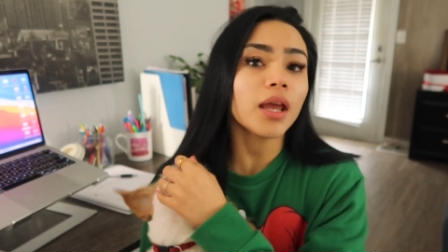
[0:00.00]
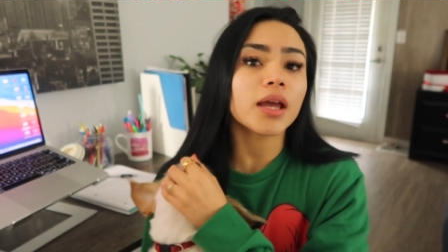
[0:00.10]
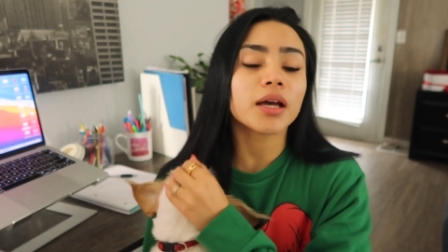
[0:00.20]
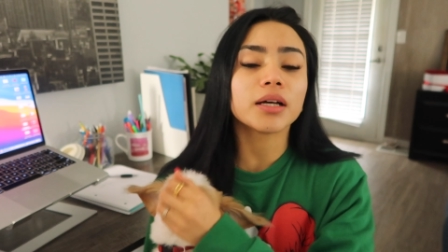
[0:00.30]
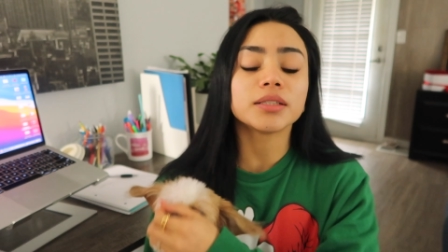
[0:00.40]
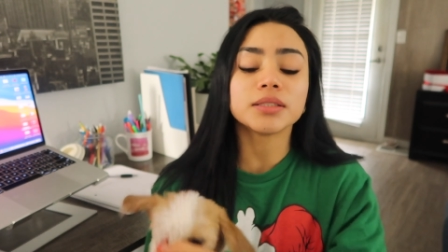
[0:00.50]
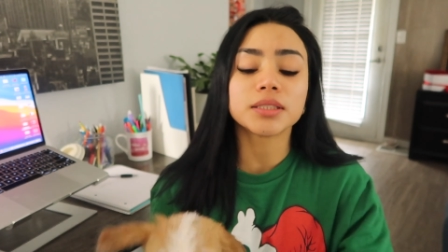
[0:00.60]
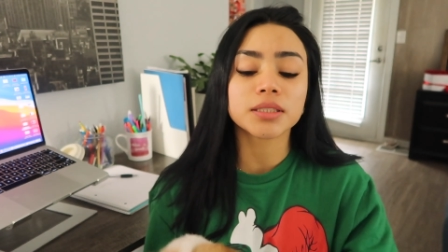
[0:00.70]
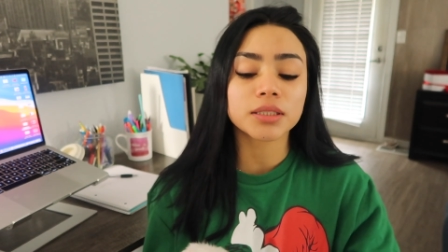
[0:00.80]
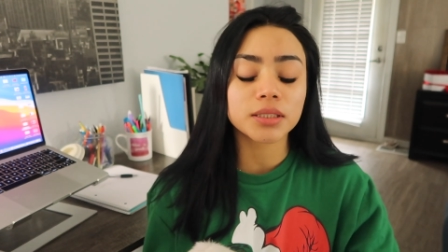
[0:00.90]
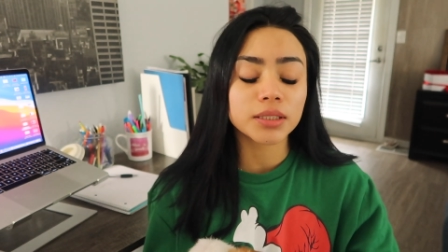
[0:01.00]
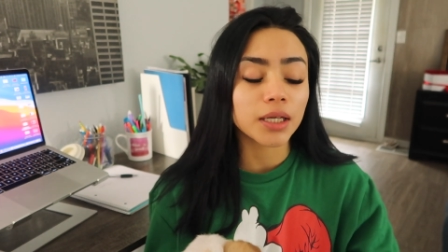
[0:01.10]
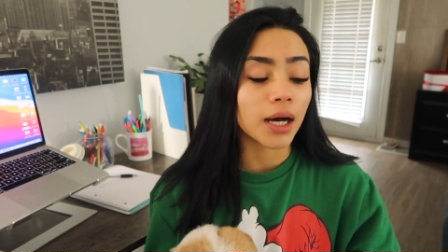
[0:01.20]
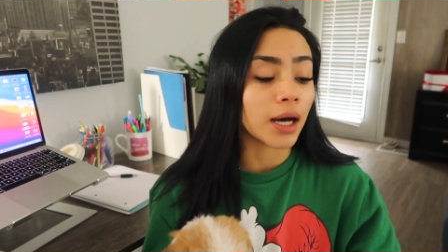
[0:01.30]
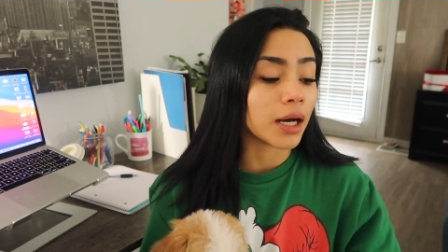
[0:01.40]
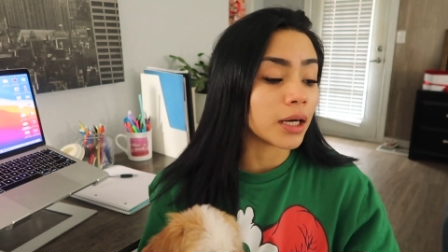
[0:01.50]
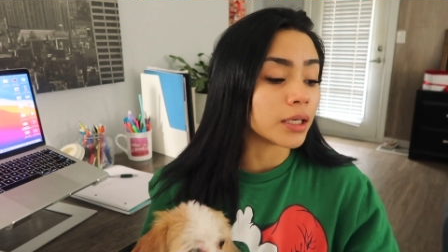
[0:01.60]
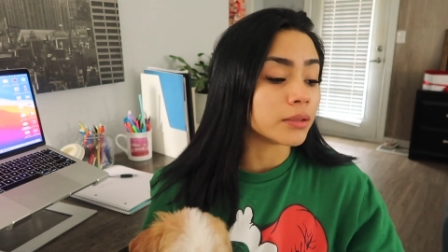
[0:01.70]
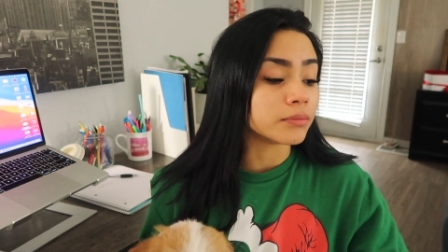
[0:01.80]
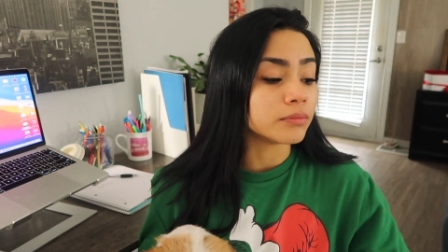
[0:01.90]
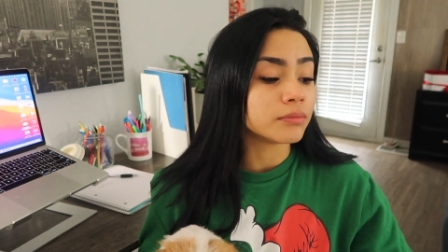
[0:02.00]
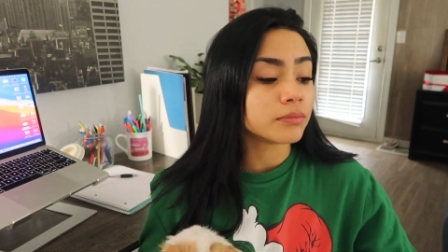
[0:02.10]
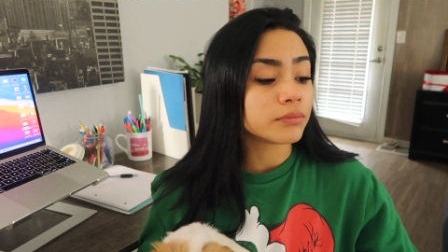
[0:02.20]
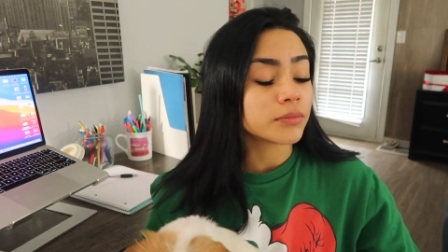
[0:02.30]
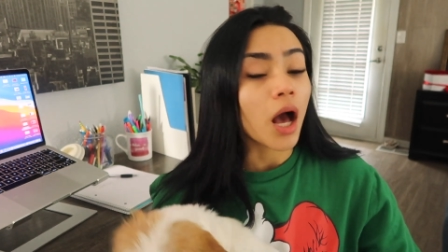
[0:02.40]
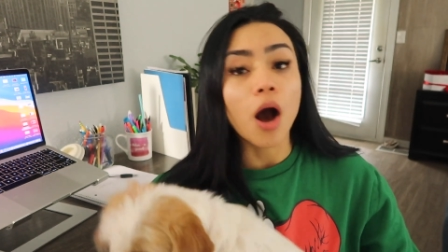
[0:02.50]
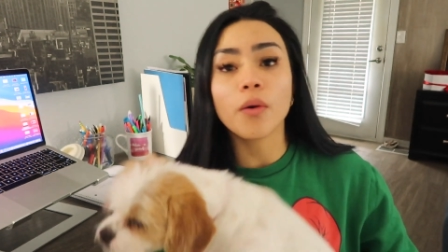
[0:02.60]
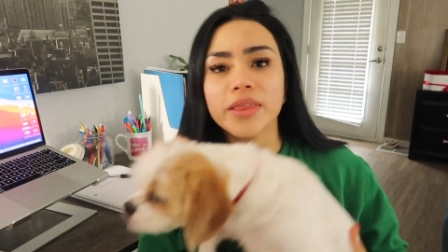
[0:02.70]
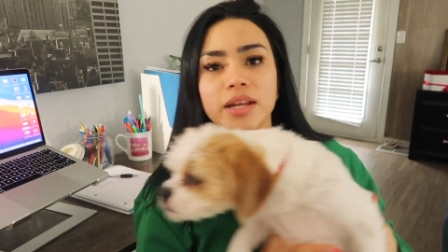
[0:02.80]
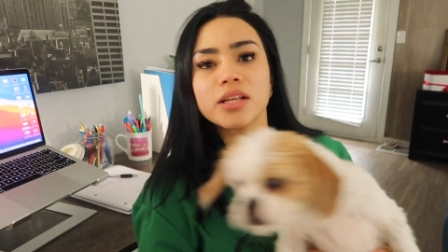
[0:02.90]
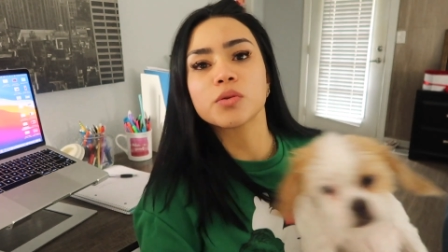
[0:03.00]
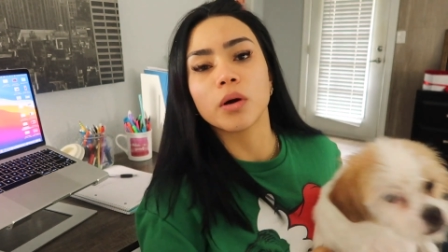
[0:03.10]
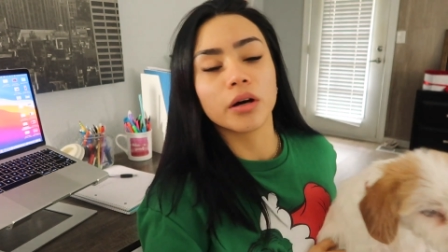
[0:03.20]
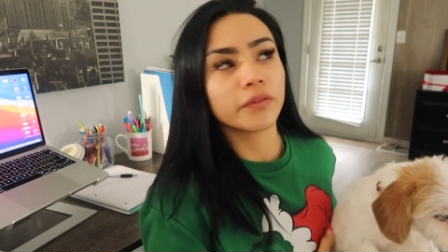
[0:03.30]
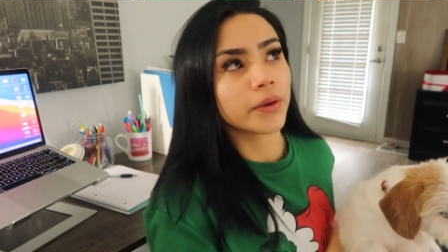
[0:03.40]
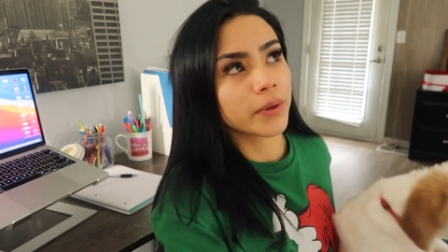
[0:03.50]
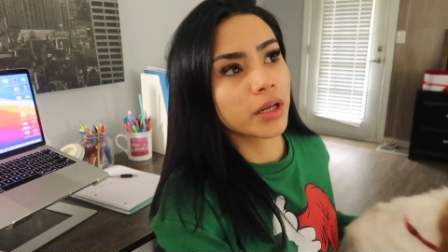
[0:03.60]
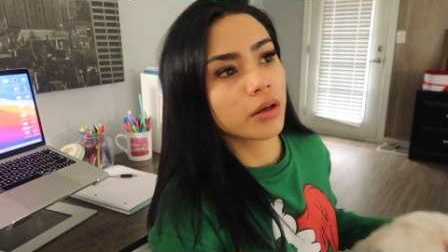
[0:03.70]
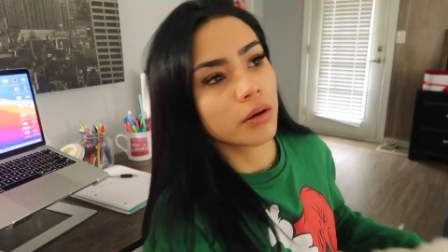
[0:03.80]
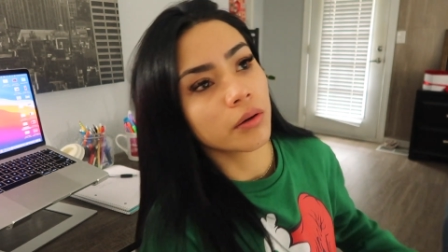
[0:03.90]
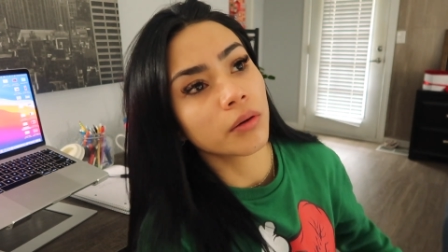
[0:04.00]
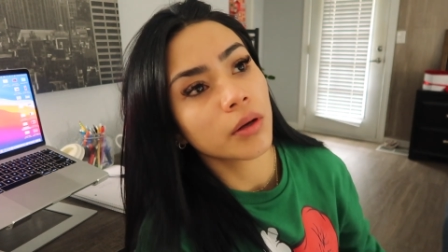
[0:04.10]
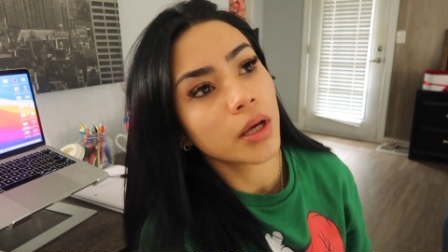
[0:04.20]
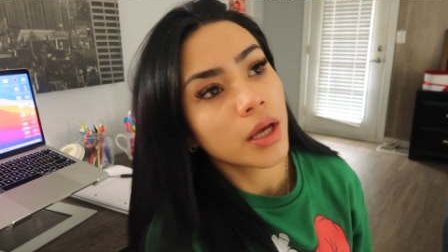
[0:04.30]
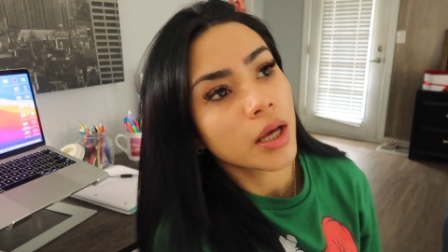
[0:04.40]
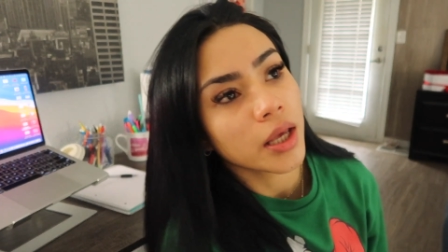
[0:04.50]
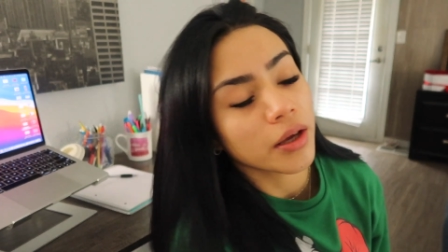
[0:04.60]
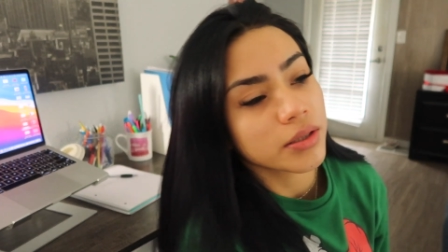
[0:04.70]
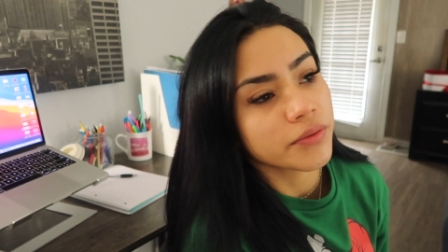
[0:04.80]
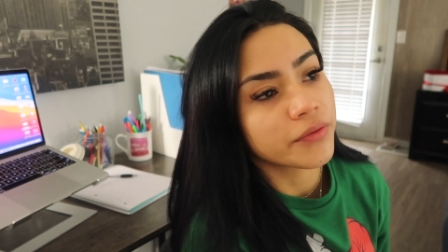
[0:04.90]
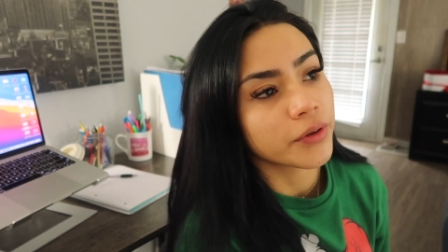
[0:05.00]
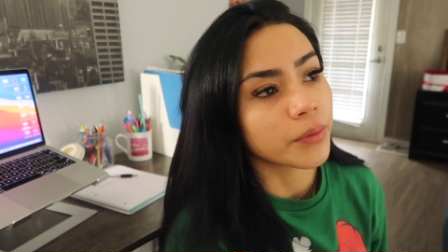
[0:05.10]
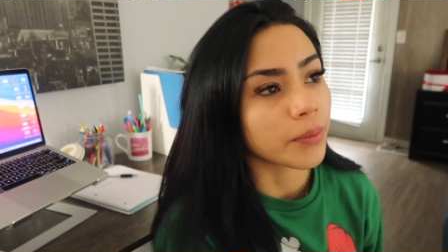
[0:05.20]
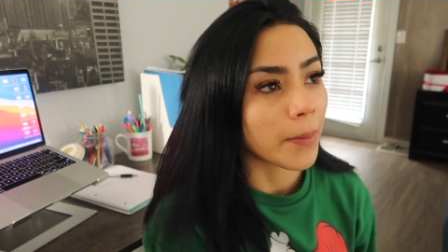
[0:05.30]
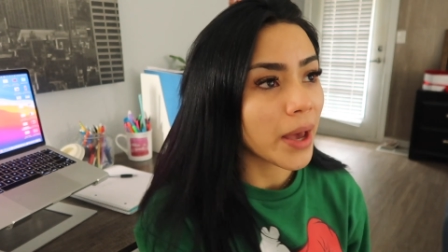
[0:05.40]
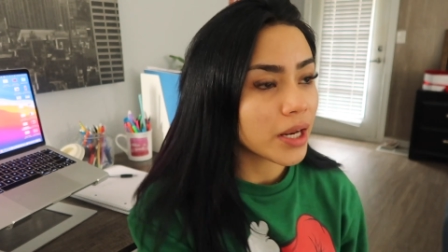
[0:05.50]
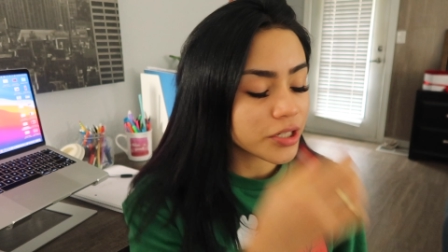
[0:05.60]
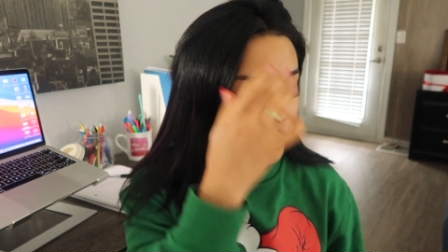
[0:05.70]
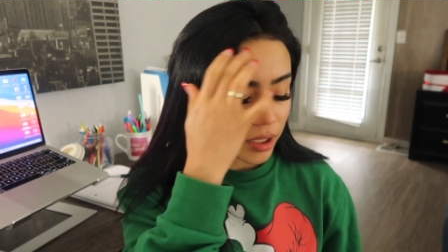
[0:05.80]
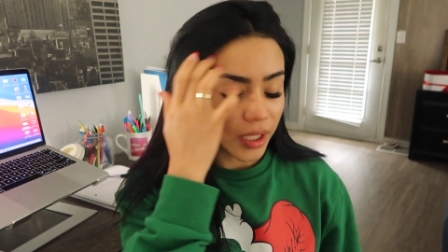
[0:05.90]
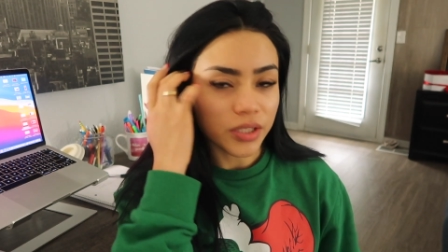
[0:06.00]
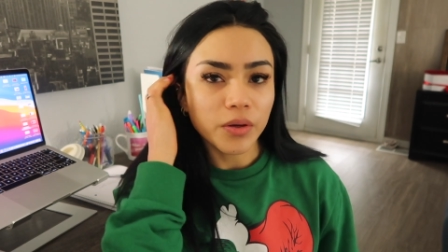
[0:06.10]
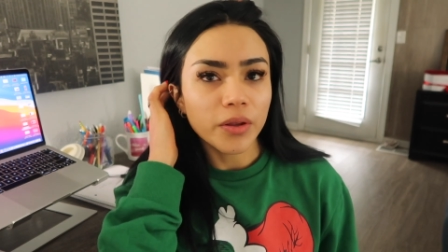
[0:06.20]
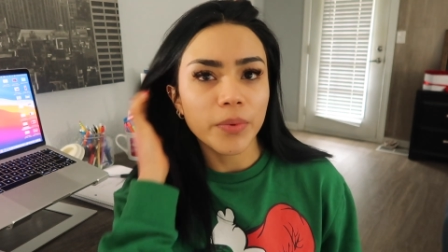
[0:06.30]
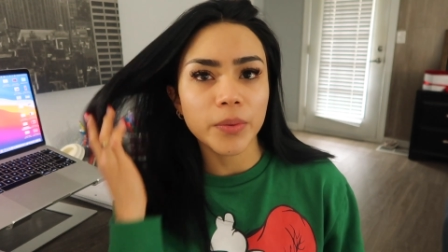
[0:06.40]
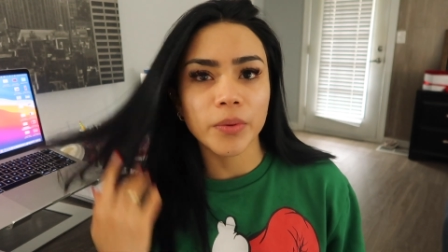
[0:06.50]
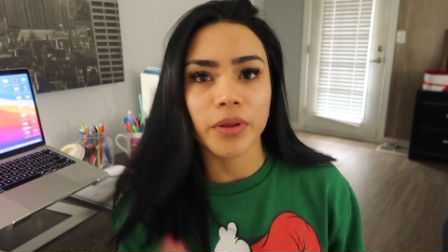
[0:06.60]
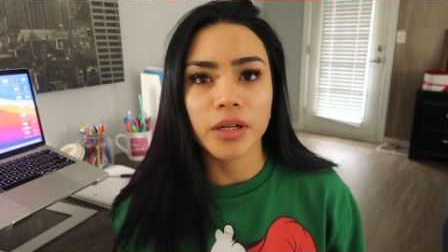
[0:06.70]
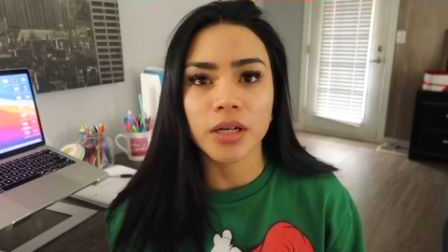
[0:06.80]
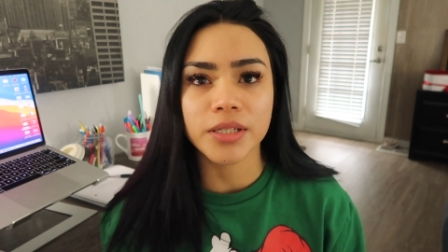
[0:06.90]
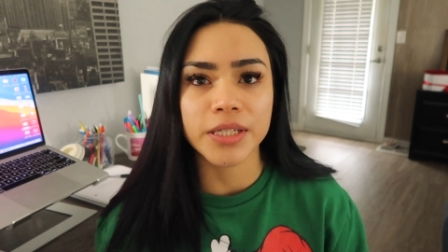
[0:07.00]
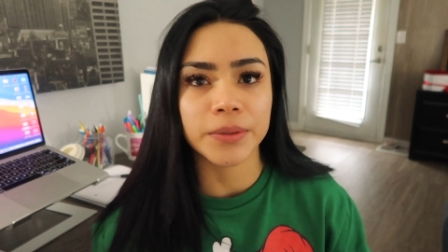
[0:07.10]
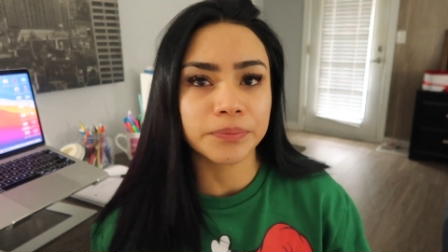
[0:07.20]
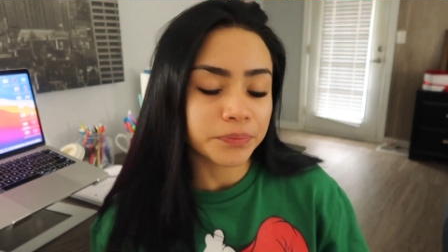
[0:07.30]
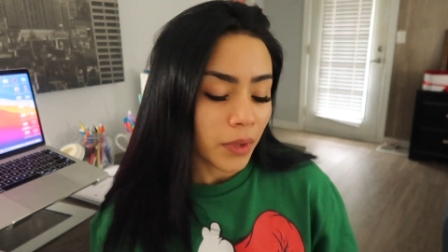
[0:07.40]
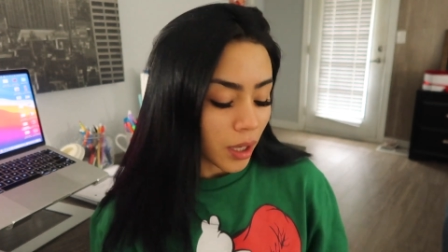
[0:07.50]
And um, Oh, and then at 12, I'm gonna go get some food with my manager and like two other people within our team.